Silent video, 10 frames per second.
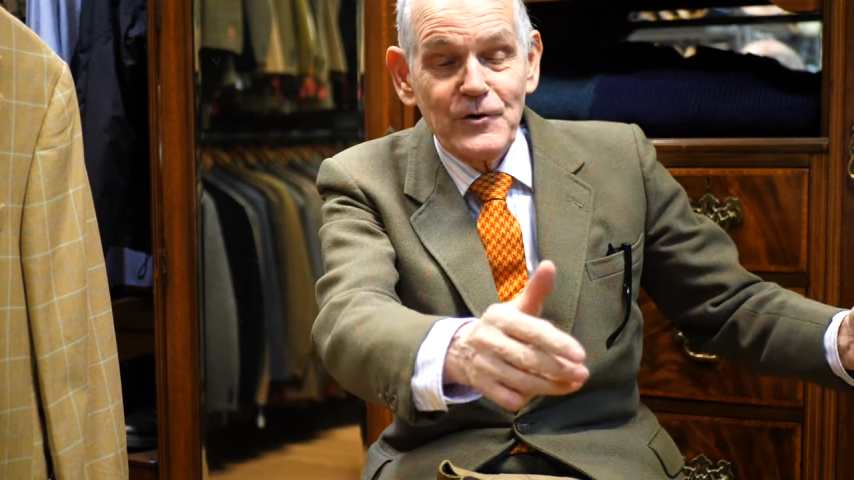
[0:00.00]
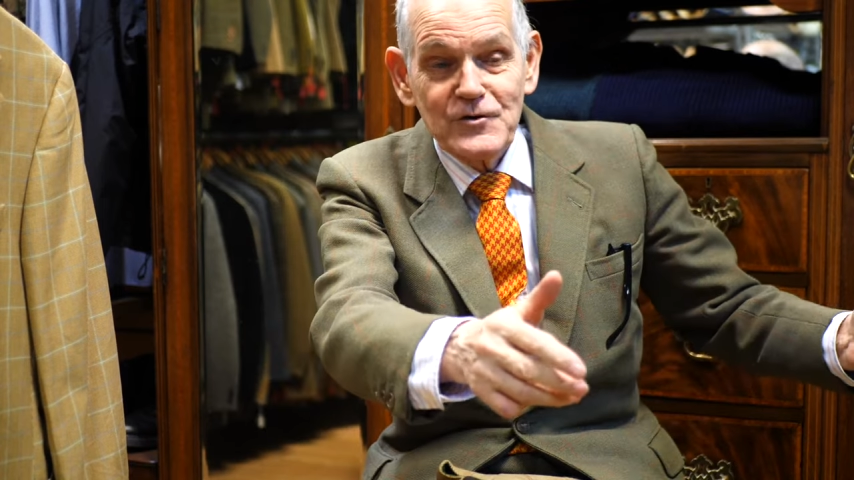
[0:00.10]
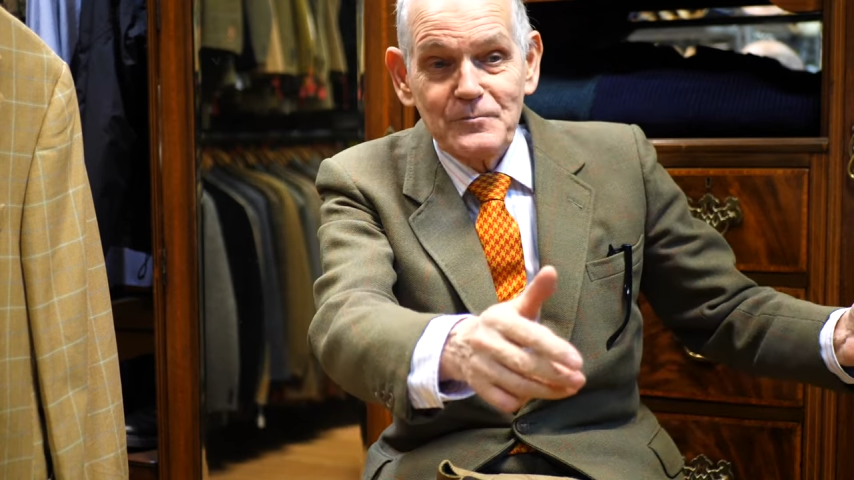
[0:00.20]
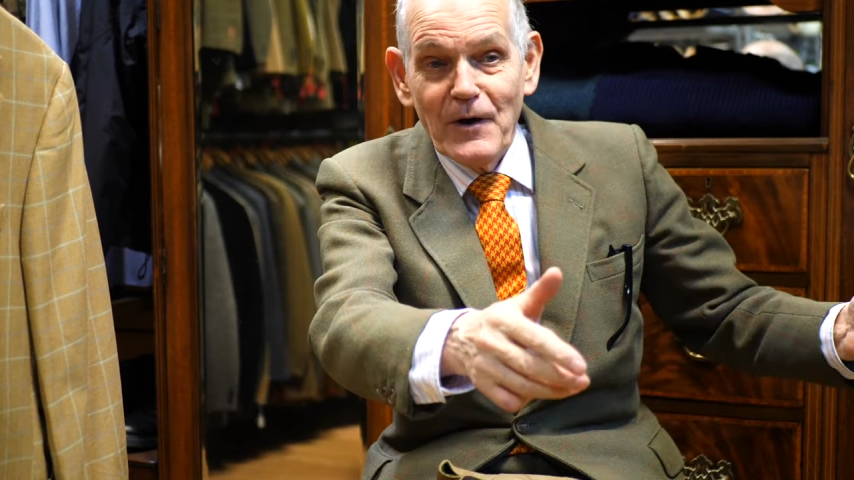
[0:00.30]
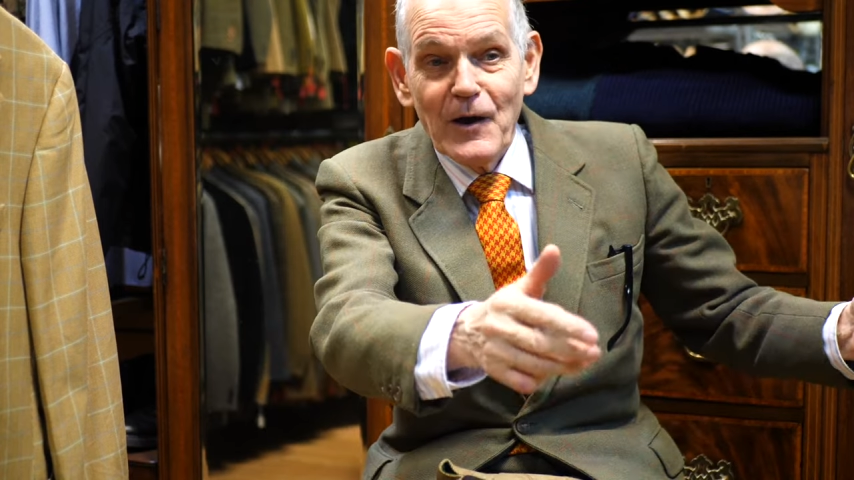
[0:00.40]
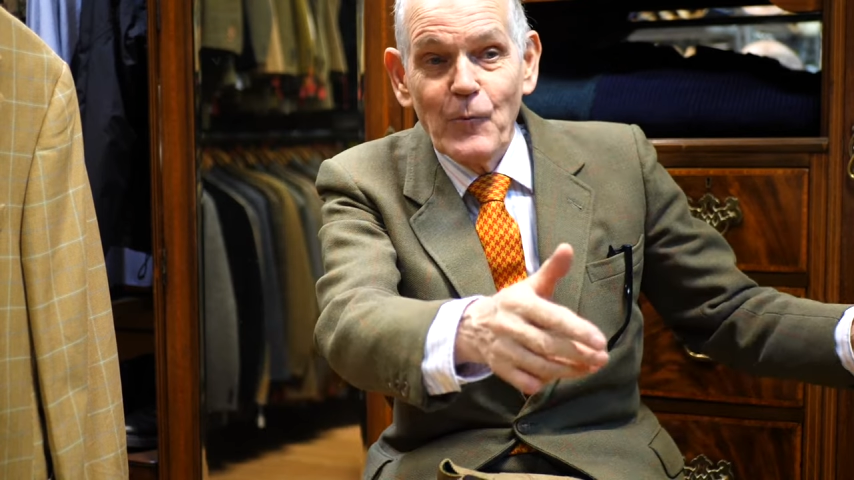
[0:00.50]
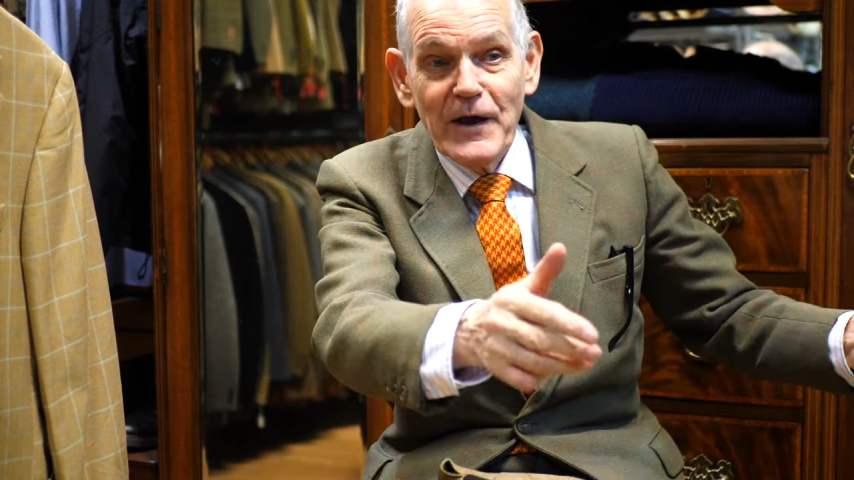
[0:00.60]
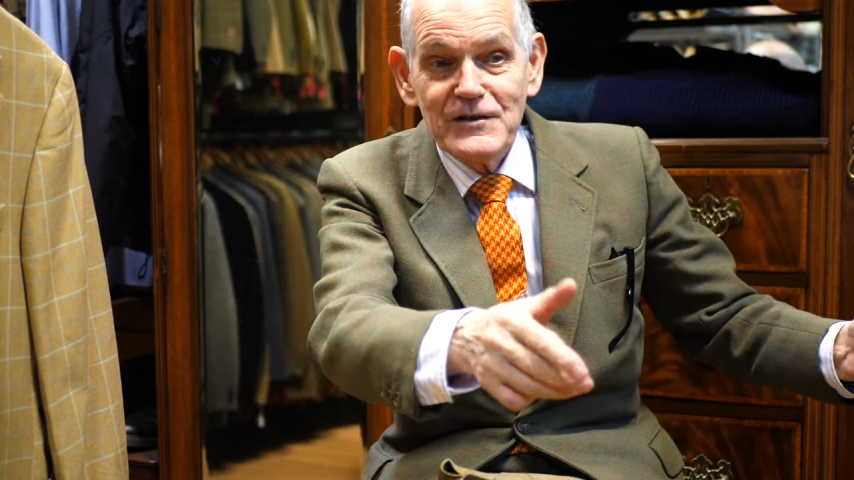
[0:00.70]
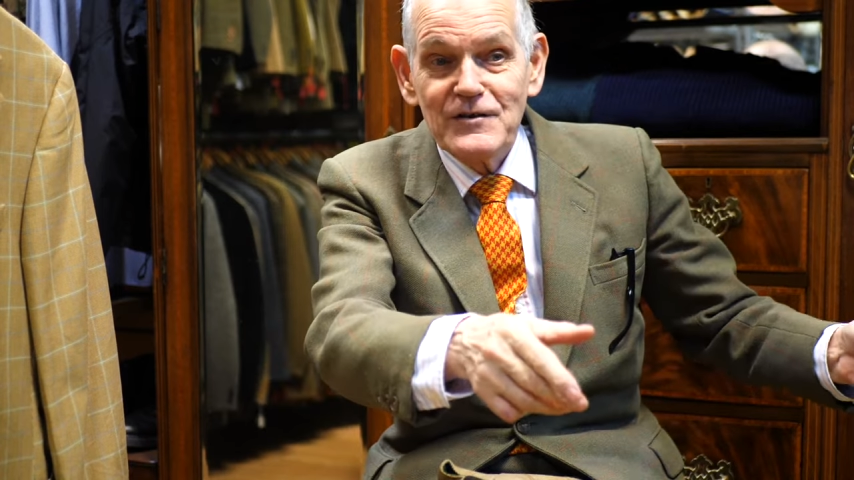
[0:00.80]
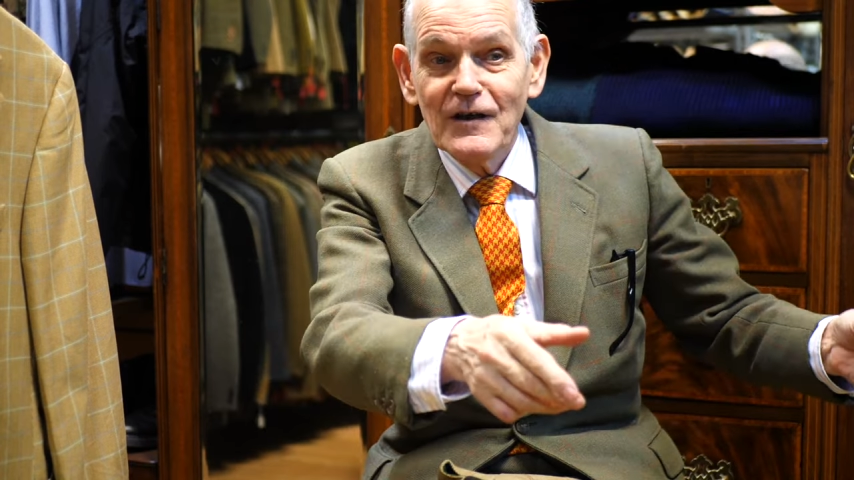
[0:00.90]
purchased by
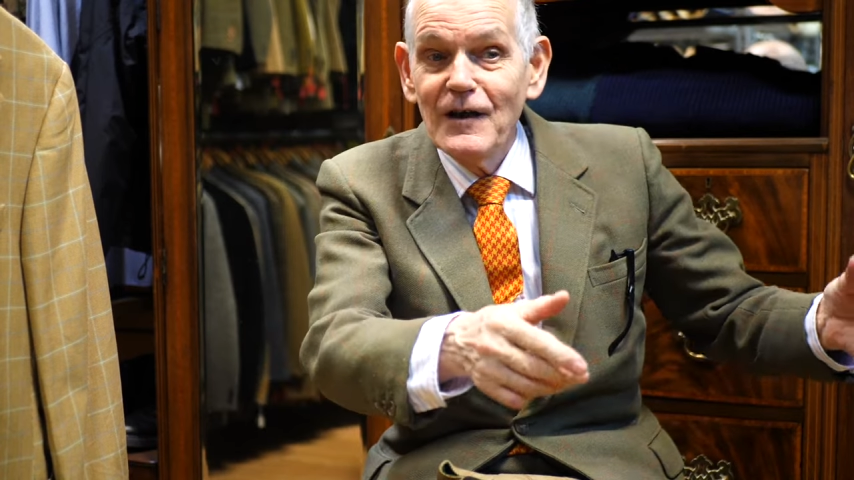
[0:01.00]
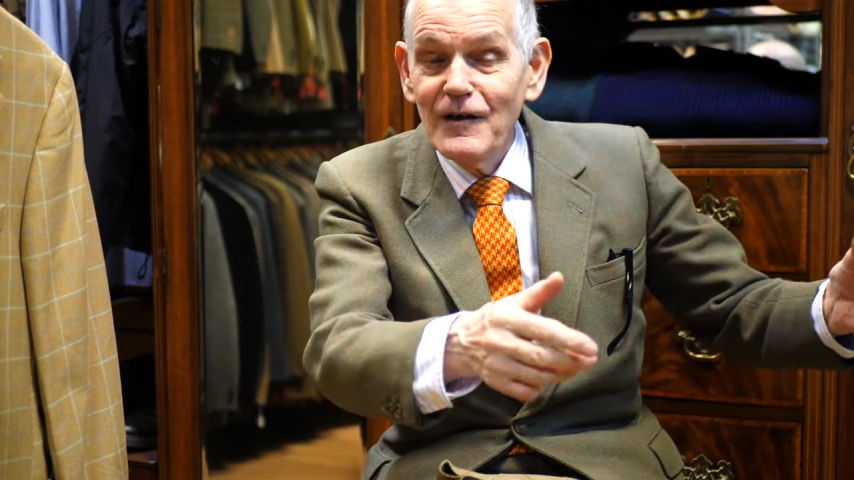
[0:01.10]
weight,